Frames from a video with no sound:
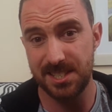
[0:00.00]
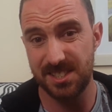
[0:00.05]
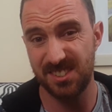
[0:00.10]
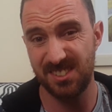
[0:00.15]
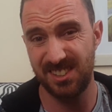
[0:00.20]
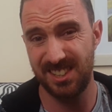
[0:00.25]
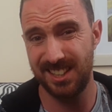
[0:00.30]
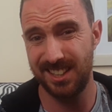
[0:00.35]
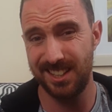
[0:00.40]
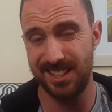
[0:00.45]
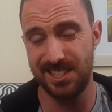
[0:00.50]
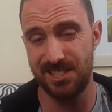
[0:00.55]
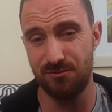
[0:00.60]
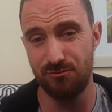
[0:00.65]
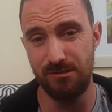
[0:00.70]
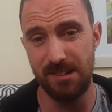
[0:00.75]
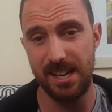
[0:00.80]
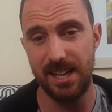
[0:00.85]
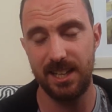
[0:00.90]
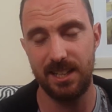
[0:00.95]
is
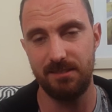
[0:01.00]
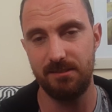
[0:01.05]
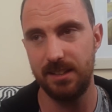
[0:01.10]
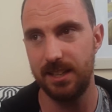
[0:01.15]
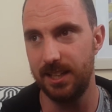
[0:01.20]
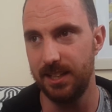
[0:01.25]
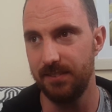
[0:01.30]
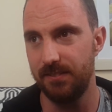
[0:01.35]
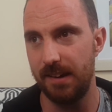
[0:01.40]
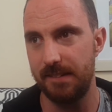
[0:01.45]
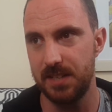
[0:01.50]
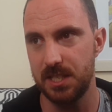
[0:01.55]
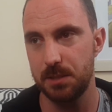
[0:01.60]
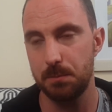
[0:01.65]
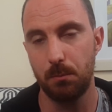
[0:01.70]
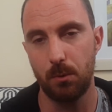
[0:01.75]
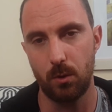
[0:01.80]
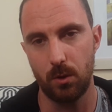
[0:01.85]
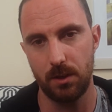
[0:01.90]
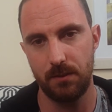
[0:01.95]
really, really
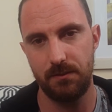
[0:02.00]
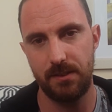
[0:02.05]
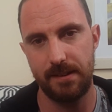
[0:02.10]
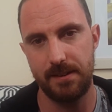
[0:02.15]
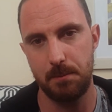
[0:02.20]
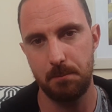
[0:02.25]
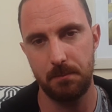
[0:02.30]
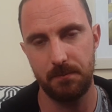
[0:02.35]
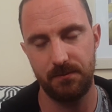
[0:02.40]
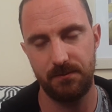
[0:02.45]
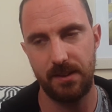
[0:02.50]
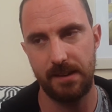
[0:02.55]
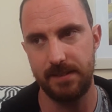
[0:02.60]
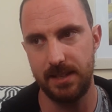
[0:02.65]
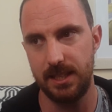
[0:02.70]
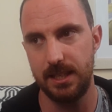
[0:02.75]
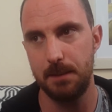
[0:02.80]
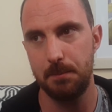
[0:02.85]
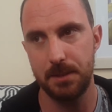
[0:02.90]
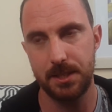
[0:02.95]
very small and very,
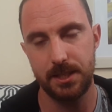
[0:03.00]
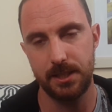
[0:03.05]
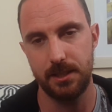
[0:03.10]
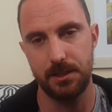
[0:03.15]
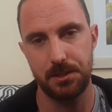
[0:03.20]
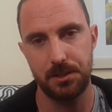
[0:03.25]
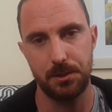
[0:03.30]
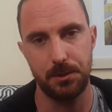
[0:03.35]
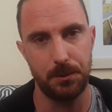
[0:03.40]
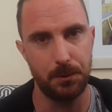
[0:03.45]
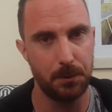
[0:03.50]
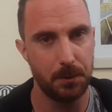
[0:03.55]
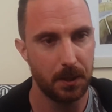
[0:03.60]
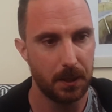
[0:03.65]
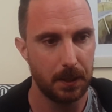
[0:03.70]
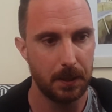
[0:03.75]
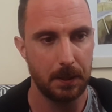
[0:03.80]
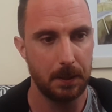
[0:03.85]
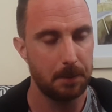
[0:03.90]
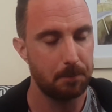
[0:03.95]
very limited
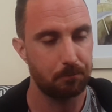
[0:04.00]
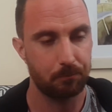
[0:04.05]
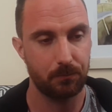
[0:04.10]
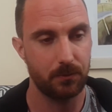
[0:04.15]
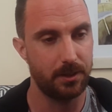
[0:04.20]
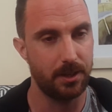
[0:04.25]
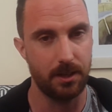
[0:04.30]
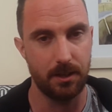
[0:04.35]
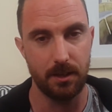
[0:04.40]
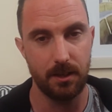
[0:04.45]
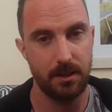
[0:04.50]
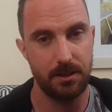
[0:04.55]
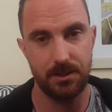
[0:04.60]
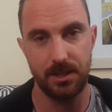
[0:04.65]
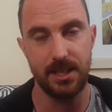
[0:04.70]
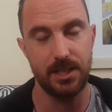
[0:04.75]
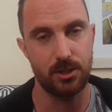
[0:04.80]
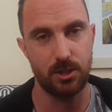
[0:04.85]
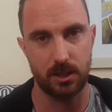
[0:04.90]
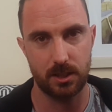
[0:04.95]
to
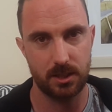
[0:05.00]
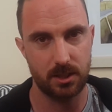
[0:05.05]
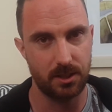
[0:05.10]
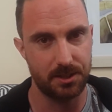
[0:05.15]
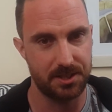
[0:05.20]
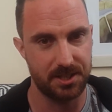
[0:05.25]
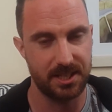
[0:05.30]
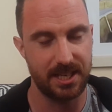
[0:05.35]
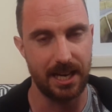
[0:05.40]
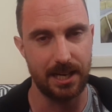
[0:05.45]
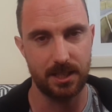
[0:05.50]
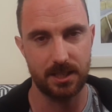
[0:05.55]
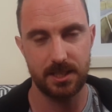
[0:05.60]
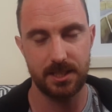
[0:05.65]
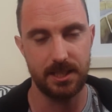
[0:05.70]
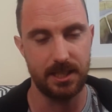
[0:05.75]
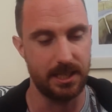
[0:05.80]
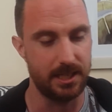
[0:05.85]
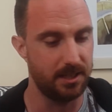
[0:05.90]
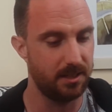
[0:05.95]
the Hitch Hikers Guide to the
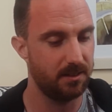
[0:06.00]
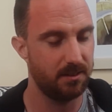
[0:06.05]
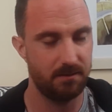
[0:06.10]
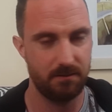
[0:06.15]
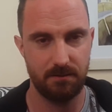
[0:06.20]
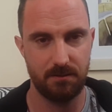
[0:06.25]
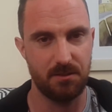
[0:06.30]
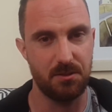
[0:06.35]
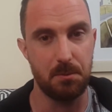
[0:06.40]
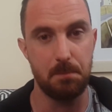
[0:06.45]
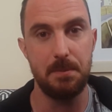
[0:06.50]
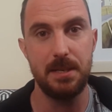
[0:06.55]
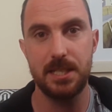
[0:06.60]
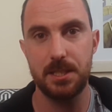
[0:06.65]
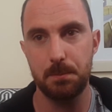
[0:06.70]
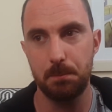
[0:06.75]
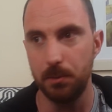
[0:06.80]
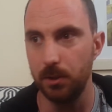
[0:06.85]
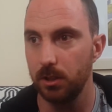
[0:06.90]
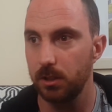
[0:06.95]
Galaxy,
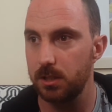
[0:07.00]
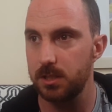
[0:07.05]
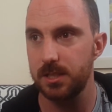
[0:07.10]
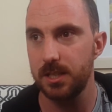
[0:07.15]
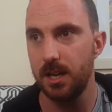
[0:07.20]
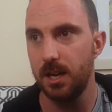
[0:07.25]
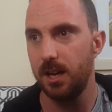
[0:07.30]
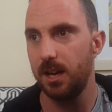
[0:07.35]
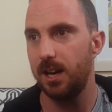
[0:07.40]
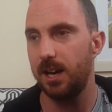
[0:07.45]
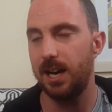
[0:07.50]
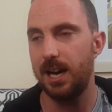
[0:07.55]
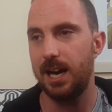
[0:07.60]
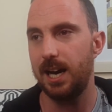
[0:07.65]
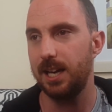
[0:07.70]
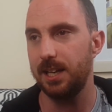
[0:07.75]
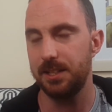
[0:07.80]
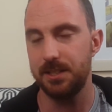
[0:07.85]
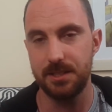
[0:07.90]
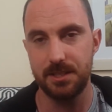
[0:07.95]
the missed books,
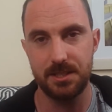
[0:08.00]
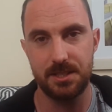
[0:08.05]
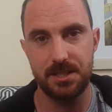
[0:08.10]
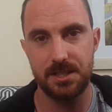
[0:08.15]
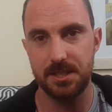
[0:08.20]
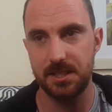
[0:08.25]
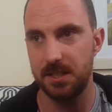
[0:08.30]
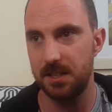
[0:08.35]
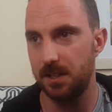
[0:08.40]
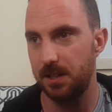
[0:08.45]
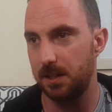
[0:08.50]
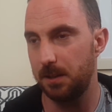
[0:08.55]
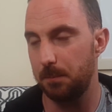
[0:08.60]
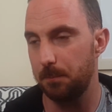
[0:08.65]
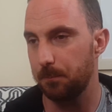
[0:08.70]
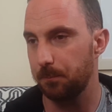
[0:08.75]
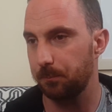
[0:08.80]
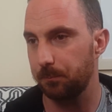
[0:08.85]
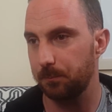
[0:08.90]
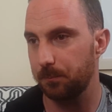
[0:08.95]
and
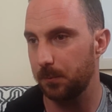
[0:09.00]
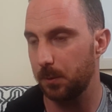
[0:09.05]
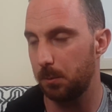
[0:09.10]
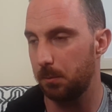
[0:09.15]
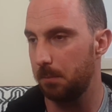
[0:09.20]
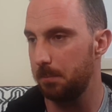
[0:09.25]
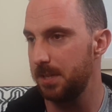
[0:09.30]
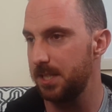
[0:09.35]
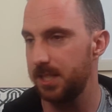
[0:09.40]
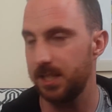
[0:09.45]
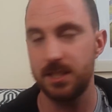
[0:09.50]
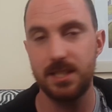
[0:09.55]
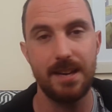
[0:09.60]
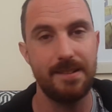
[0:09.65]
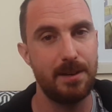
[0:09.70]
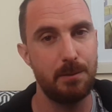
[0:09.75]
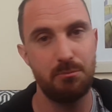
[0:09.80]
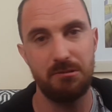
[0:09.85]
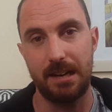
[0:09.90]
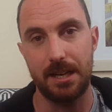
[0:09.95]
what am I
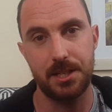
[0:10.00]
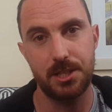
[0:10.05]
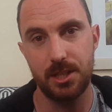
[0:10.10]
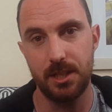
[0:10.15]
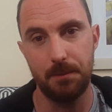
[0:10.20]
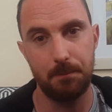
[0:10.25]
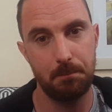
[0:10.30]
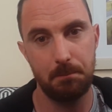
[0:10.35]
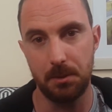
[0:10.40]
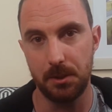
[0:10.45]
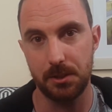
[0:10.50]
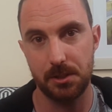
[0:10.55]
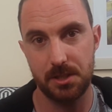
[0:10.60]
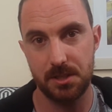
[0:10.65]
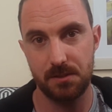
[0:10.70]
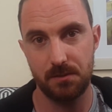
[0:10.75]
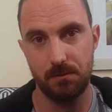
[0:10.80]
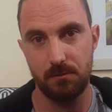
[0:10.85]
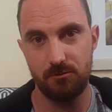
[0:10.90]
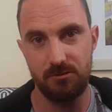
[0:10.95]
missing? Terry Pratchett
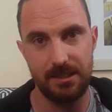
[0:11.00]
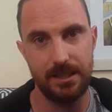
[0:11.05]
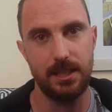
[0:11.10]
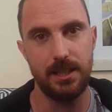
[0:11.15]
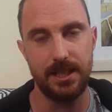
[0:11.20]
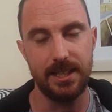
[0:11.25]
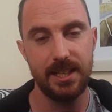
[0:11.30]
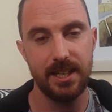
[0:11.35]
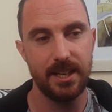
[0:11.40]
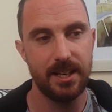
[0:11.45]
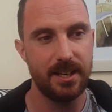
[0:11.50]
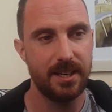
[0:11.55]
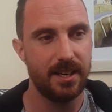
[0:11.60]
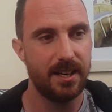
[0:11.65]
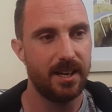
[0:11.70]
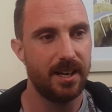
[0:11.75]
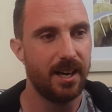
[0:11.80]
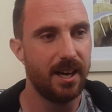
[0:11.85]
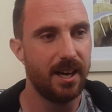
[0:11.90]
books, really.